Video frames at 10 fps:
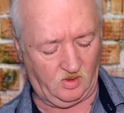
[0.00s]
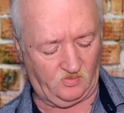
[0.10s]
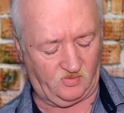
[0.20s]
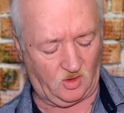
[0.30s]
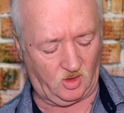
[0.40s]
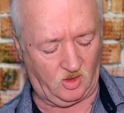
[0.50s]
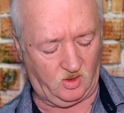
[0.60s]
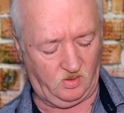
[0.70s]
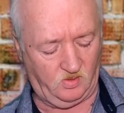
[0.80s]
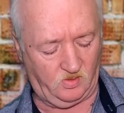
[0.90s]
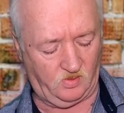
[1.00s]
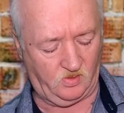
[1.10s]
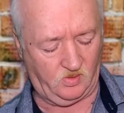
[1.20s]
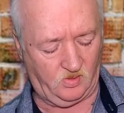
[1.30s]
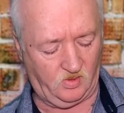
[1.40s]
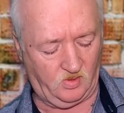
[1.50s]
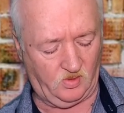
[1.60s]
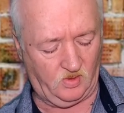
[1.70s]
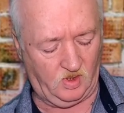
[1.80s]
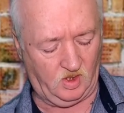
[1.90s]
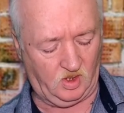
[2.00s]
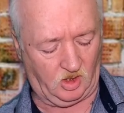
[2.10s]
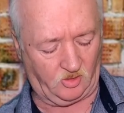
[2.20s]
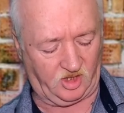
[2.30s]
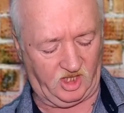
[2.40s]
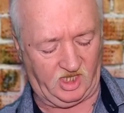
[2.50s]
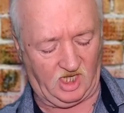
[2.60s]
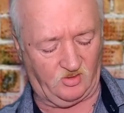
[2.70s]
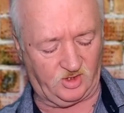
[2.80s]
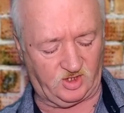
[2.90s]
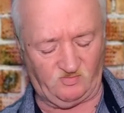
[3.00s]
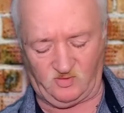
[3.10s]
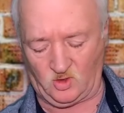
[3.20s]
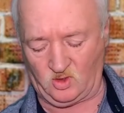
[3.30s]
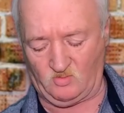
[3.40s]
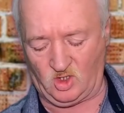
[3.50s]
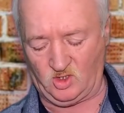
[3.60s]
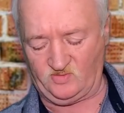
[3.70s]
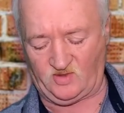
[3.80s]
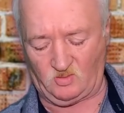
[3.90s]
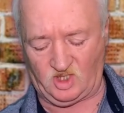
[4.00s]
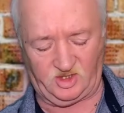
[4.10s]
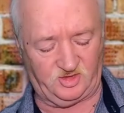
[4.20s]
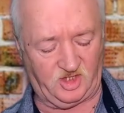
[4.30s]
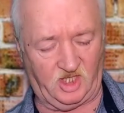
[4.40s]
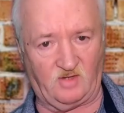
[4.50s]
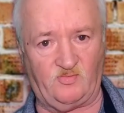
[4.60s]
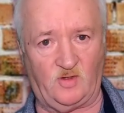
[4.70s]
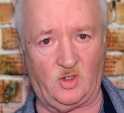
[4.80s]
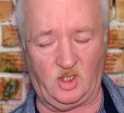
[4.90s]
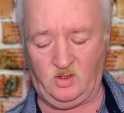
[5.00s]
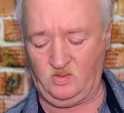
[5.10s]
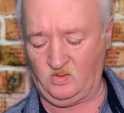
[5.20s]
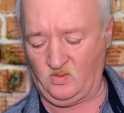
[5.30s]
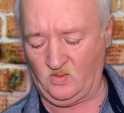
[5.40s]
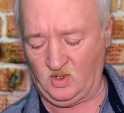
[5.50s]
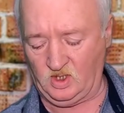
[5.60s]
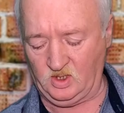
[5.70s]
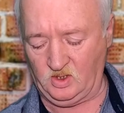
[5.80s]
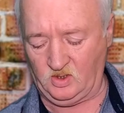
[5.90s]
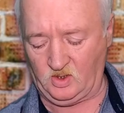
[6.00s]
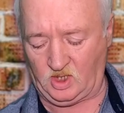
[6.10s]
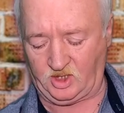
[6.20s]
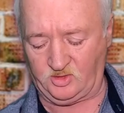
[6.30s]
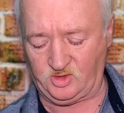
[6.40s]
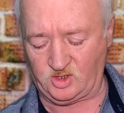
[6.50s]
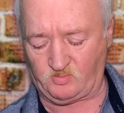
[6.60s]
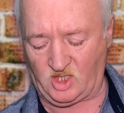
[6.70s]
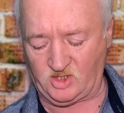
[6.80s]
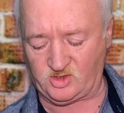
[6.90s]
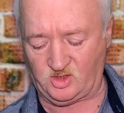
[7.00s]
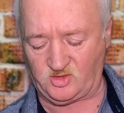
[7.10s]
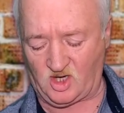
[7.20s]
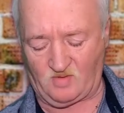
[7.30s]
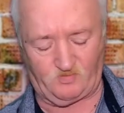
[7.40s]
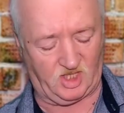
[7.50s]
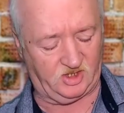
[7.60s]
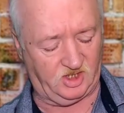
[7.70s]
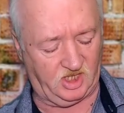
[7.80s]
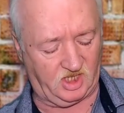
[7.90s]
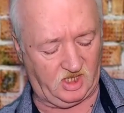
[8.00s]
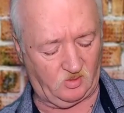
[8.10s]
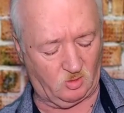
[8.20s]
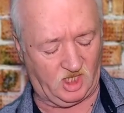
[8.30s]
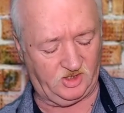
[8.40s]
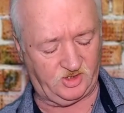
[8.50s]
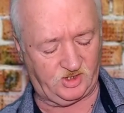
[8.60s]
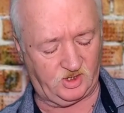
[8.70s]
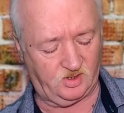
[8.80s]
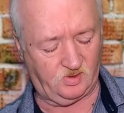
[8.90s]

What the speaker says: Photo. Okay, now it's in photo mode. If I wanted to take a photo, I can just press the top button here once,